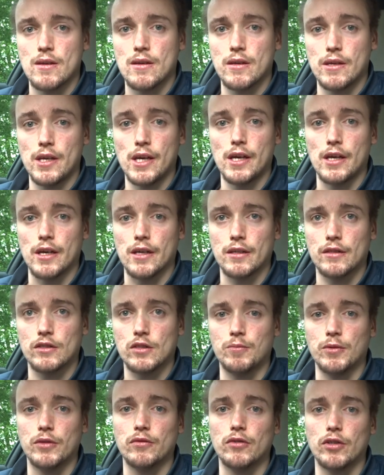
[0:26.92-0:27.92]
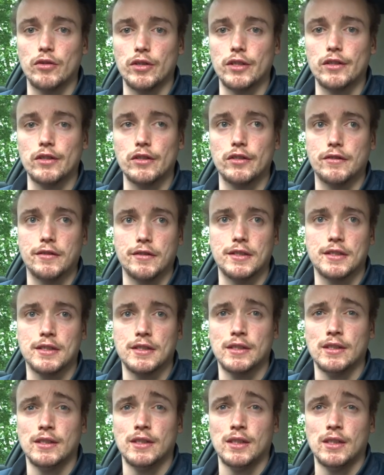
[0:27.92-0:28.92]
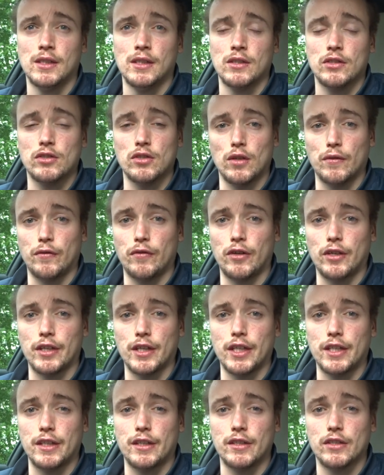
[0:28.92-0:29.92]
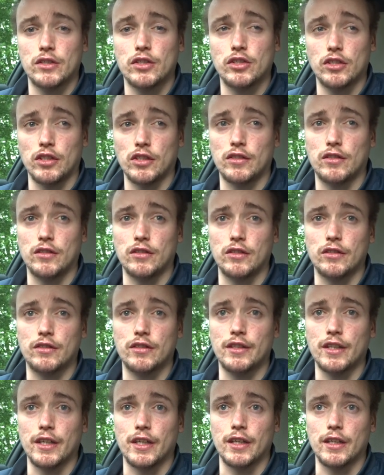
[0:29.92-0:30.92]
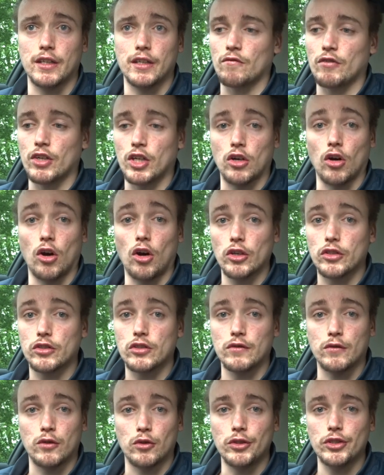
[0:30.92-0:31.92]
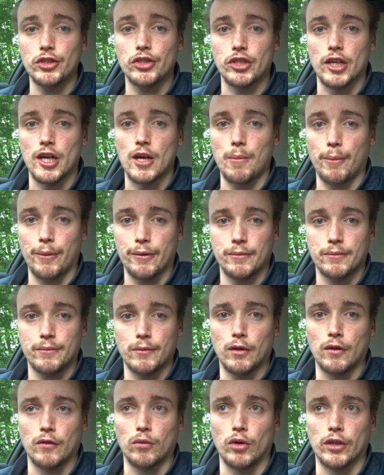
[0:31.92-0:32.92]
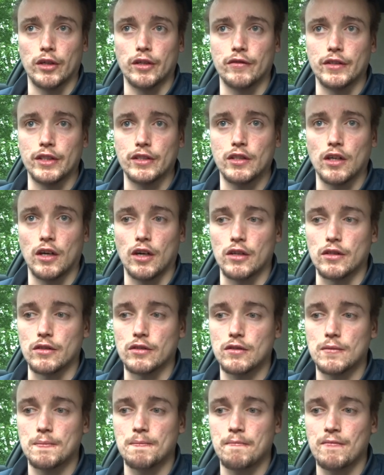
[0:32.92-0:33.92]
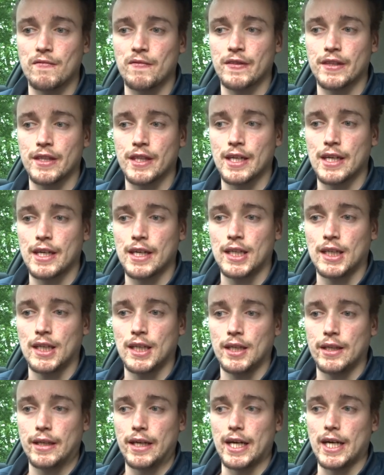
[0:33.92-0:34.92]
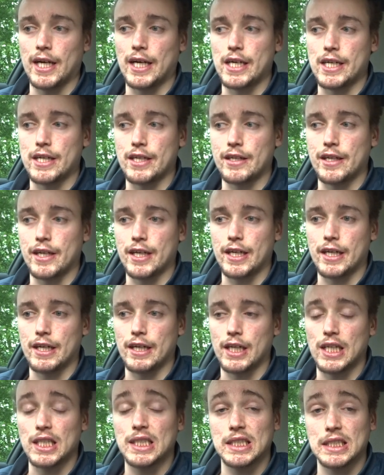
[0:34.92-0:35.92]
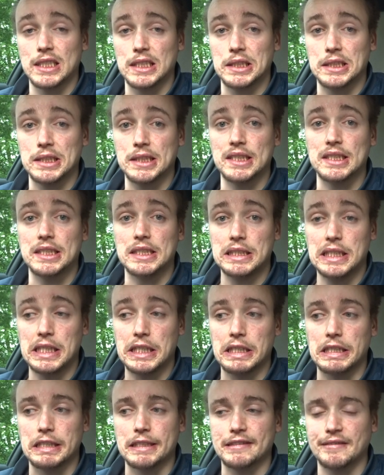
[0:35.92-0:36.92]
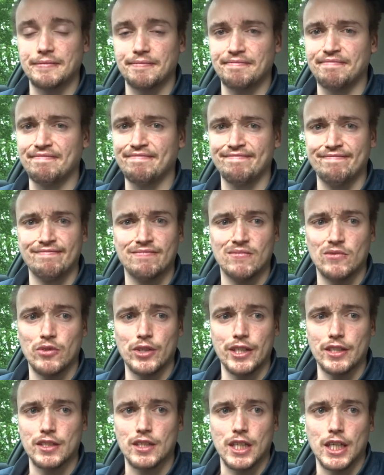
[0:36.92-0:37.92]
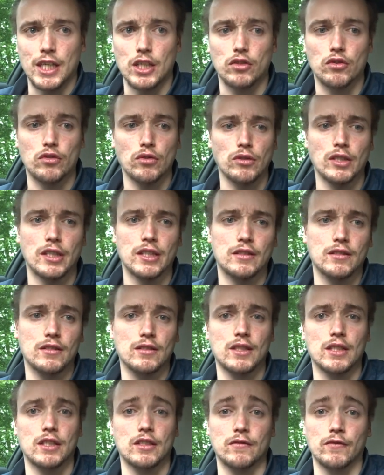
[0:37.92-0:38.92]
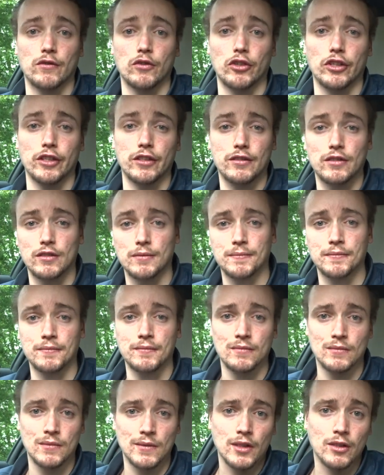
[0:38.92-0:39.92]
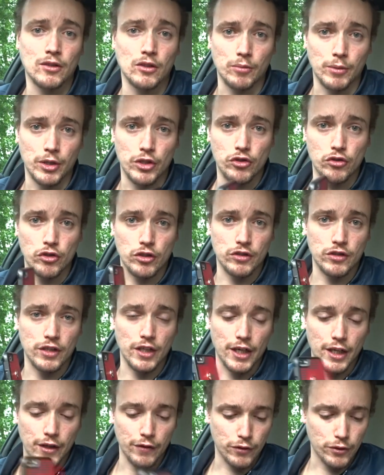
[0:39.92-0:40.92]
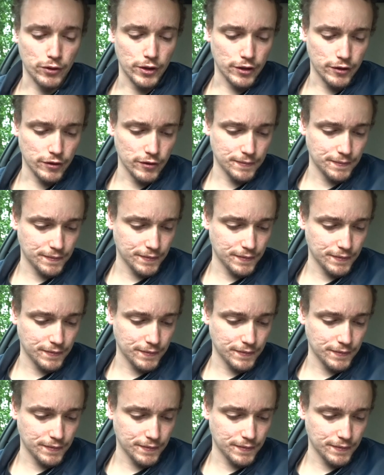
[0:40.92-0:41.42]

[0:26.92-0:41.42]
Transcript: yeah, it's been really good. So I thought I'd share to you today the cost of ownership of one of these cars. And yeah, let's get to it. I've got it on my trusty iPhone here.